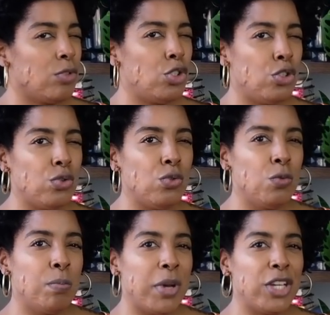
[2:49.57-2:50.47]

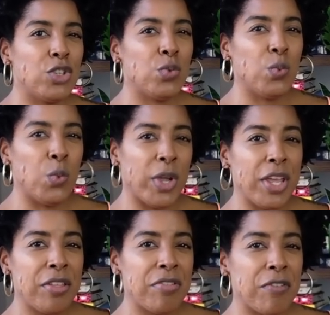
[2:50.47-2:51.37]
do much
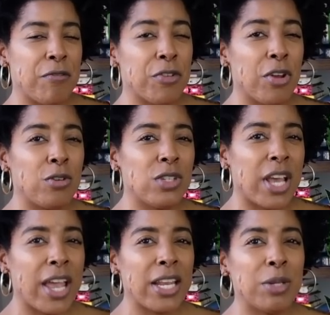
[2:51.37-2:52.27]
with for
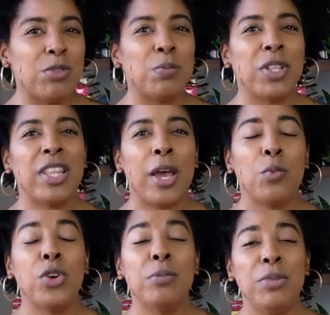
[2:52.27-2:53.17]
those items, but
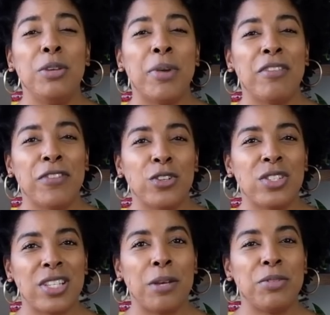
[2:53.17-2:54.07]
that would be my
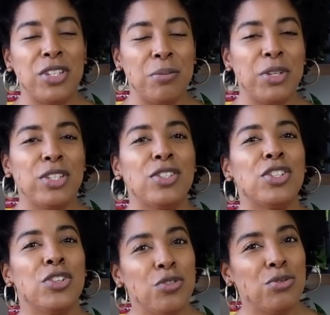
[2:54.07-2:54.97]
first top tip, is
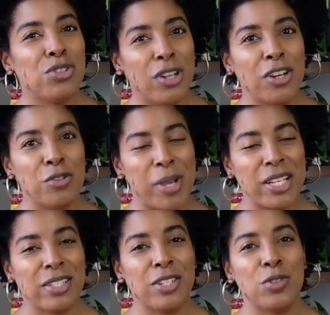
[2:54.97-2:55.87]
to use large
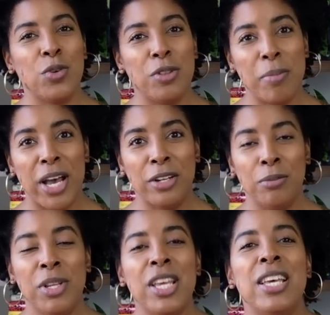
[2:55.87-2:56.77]
baskets on the bottom